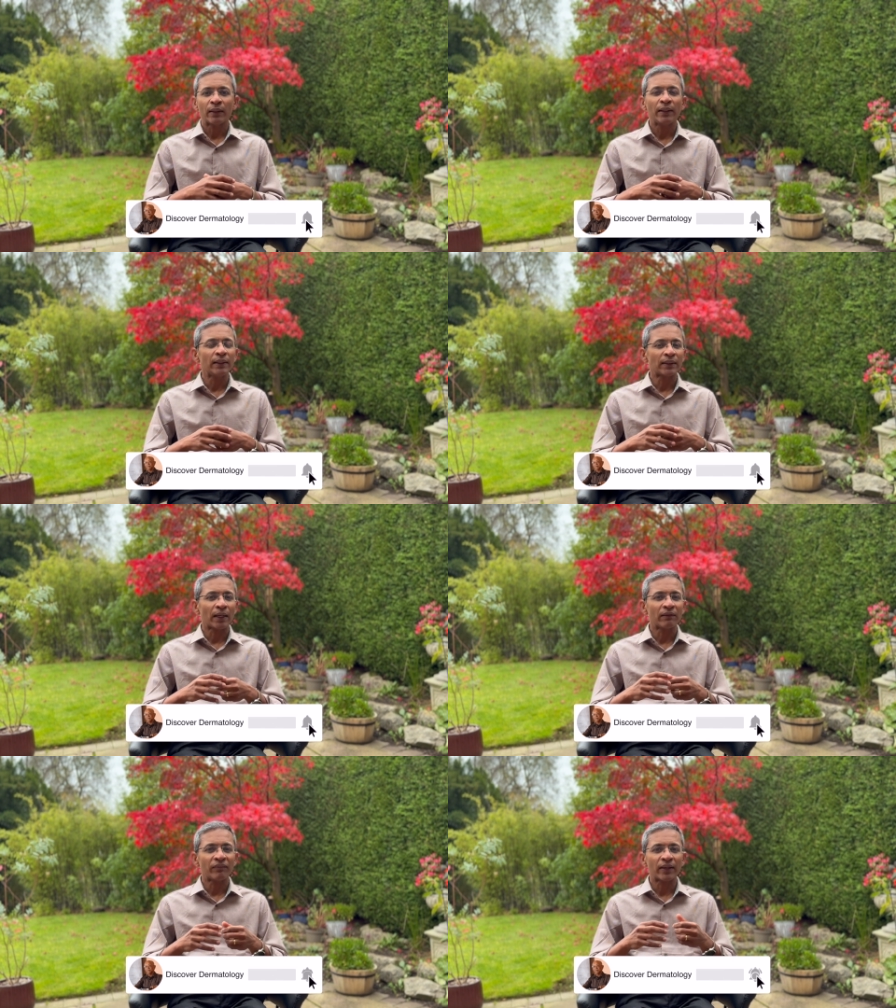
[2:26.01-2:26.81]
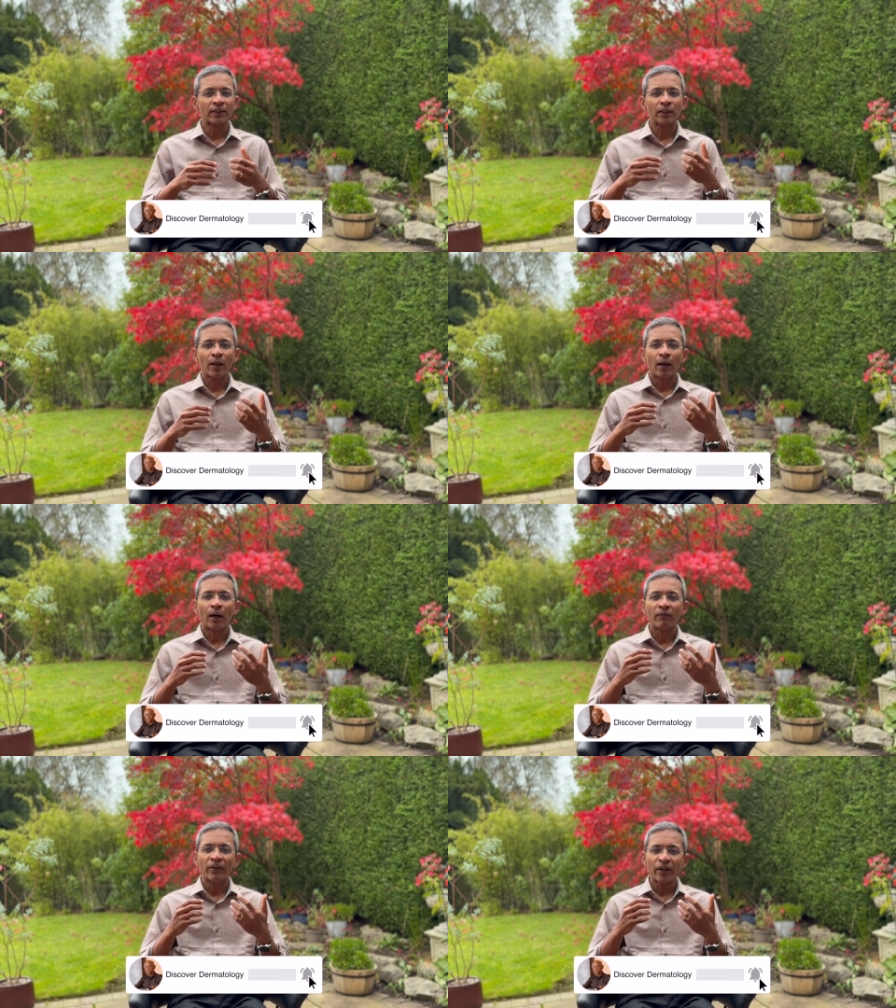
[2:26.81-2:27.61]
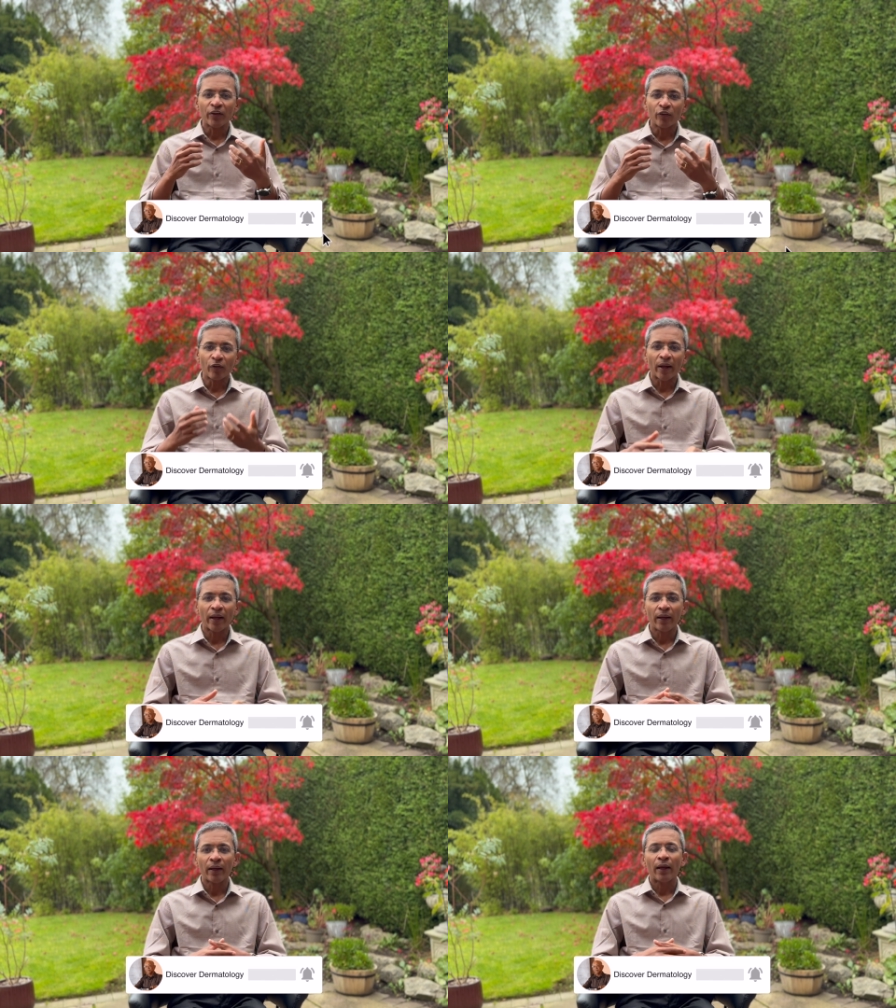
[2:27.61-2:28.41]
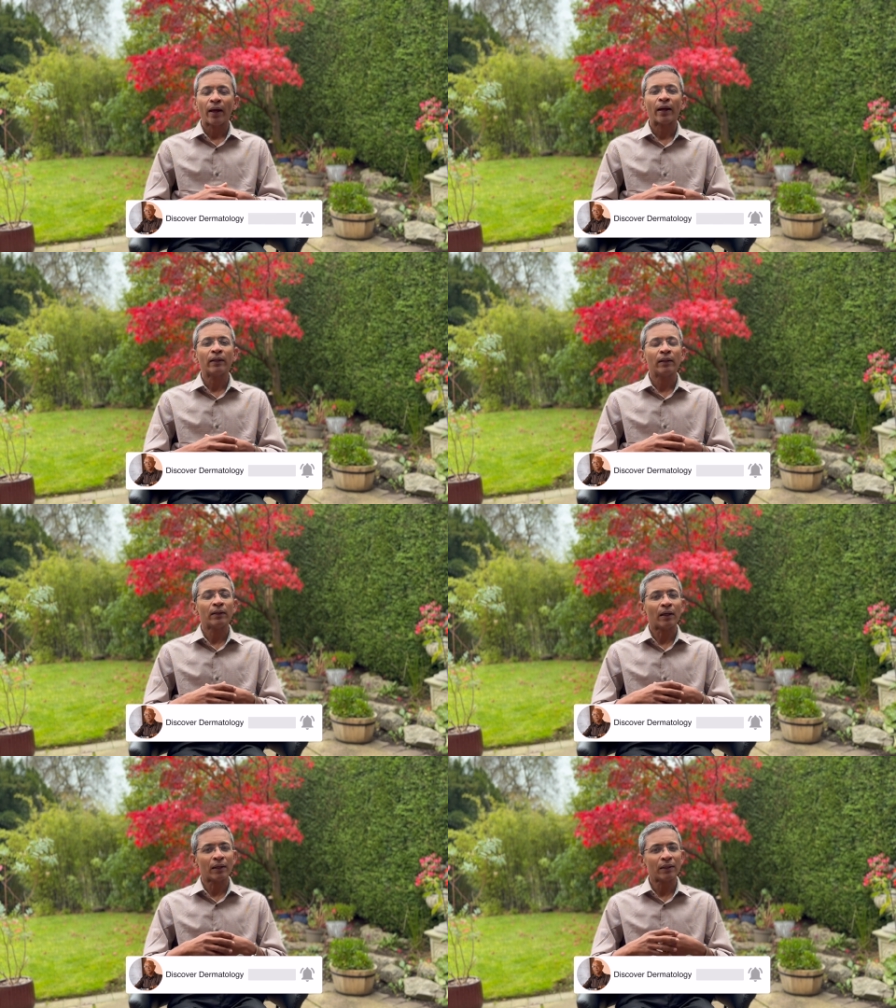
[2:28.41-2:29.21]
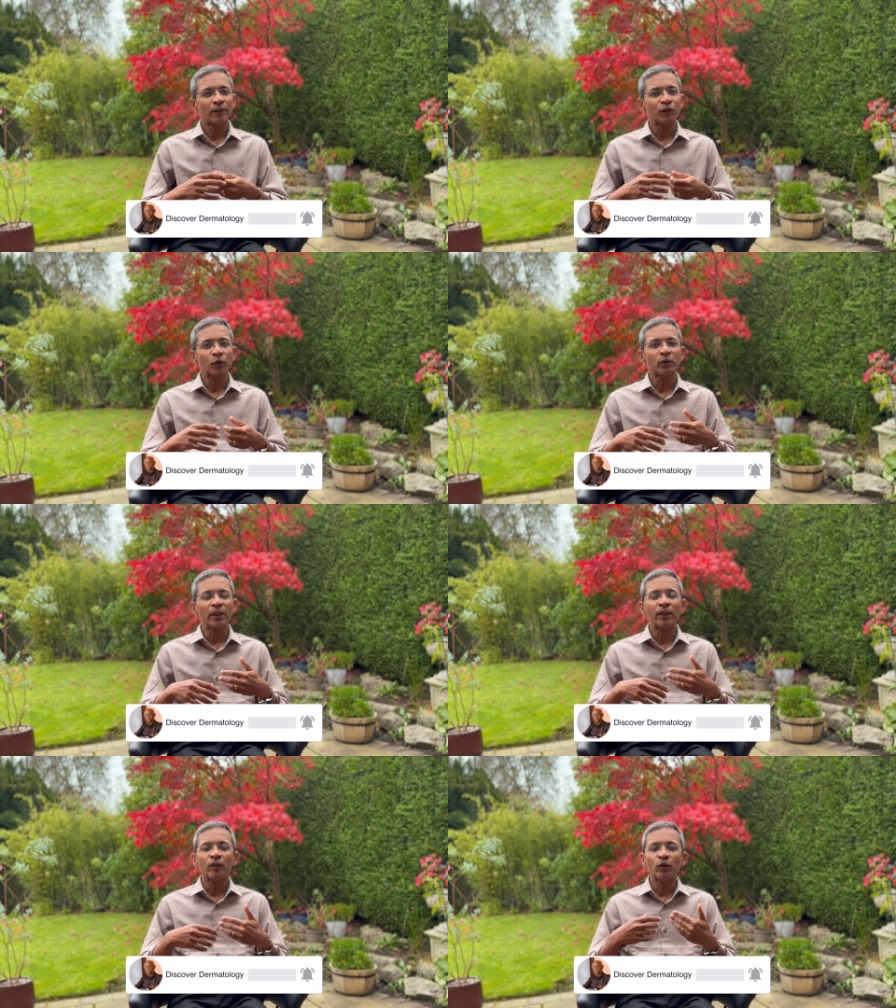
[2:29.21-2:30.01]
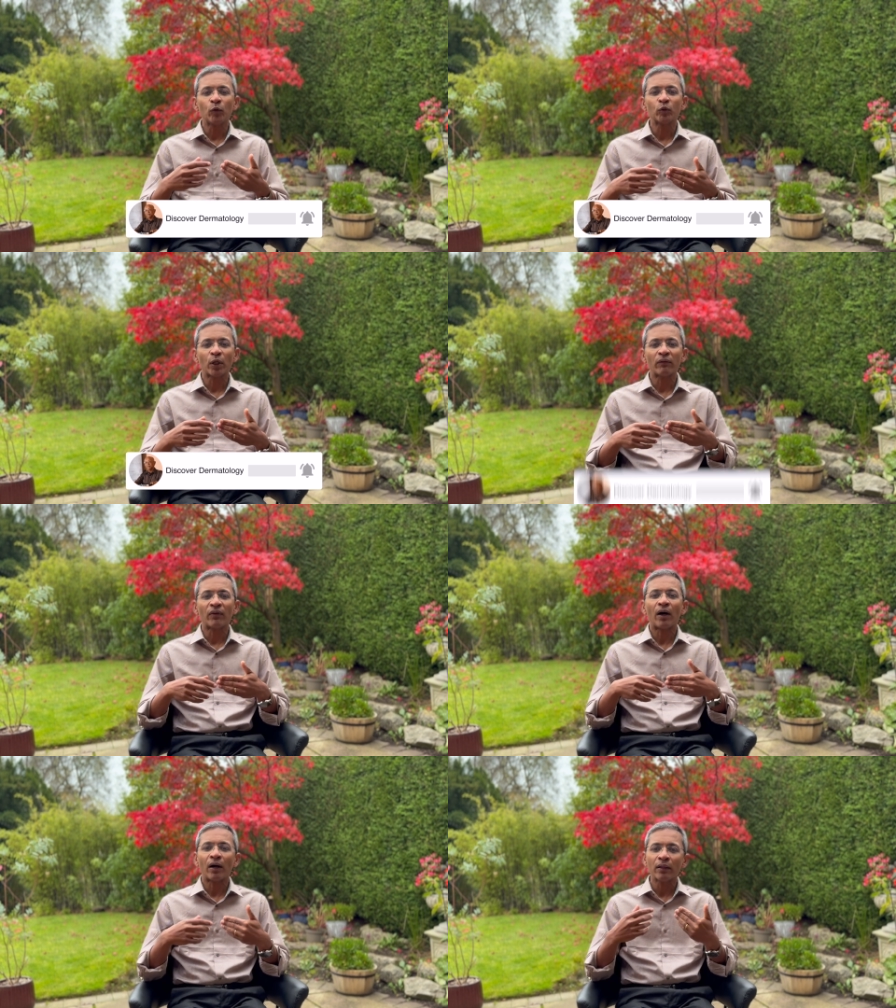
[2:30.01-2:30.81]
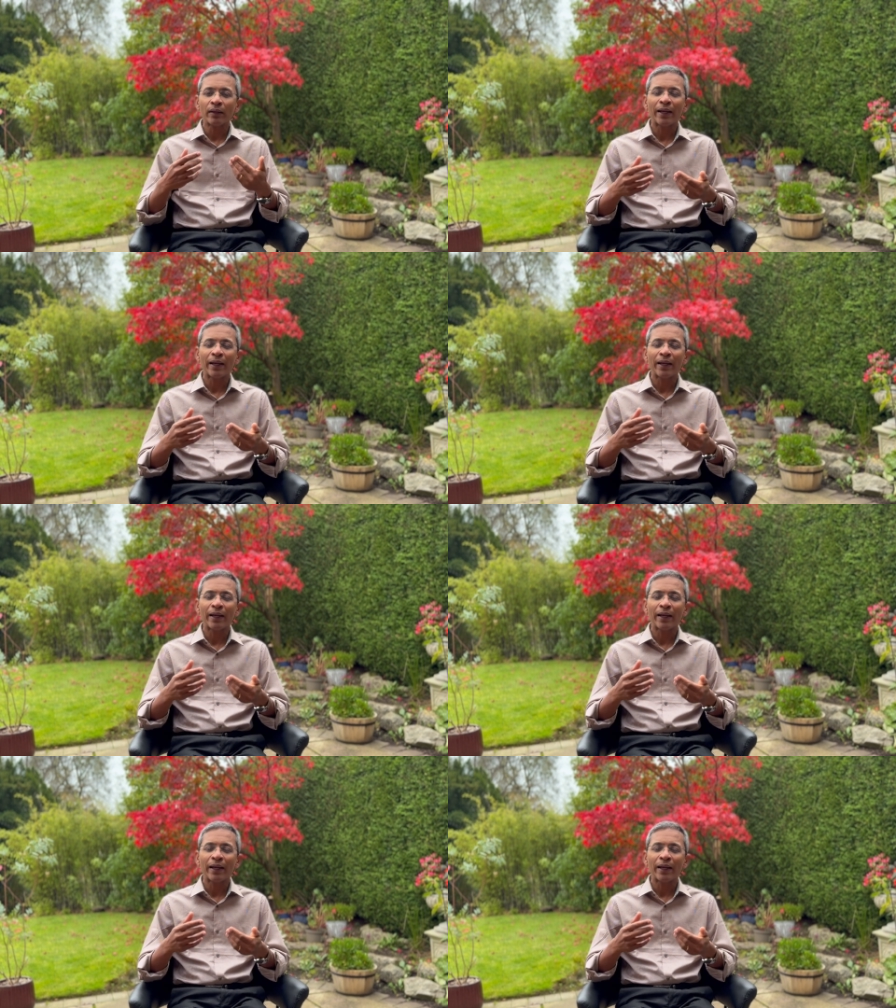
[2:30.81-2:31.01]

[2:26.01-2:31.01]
These side effects are very rare and occurs usually in those who have other